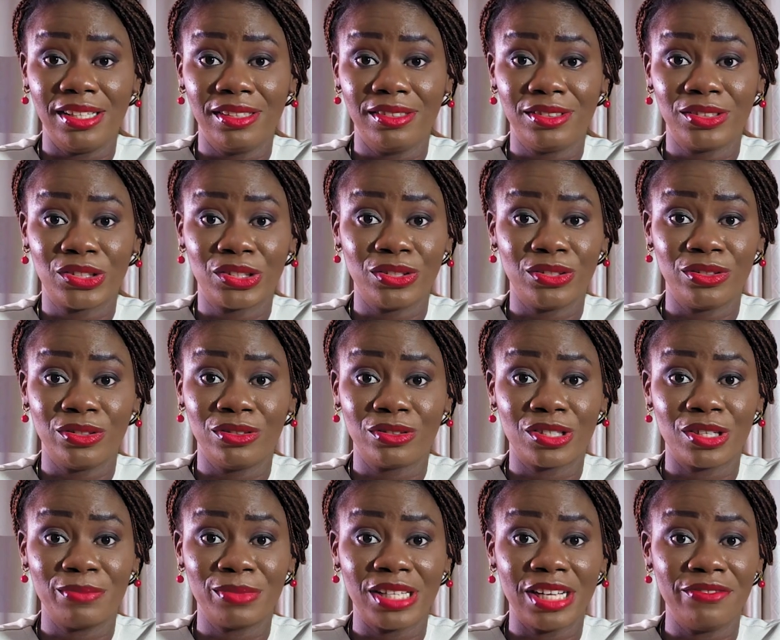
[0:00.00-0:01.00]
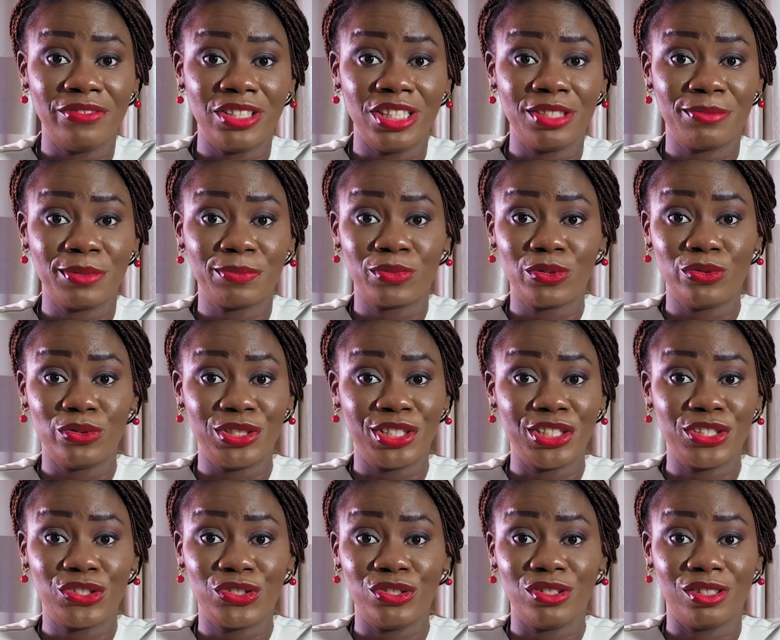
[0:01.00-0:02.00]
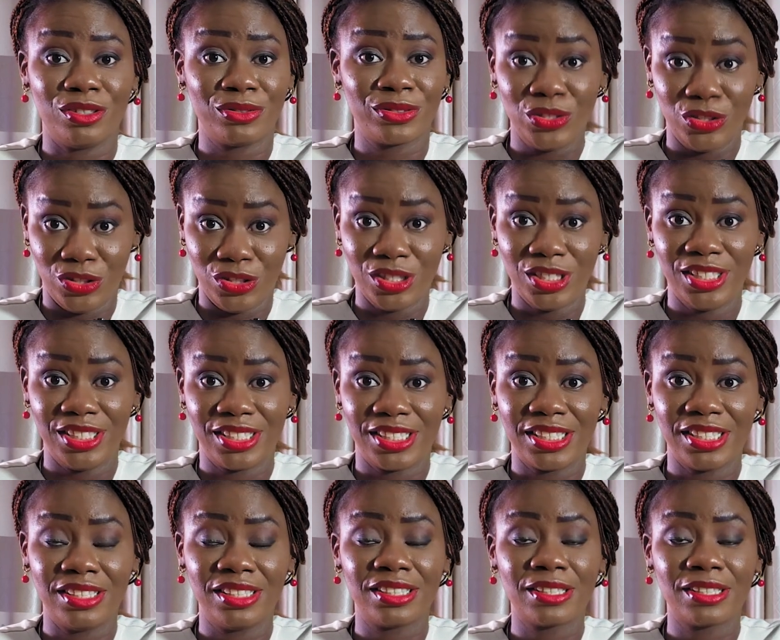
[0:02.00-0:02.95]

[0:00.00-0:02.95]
So Computer Village people will chase you out. Do you understand?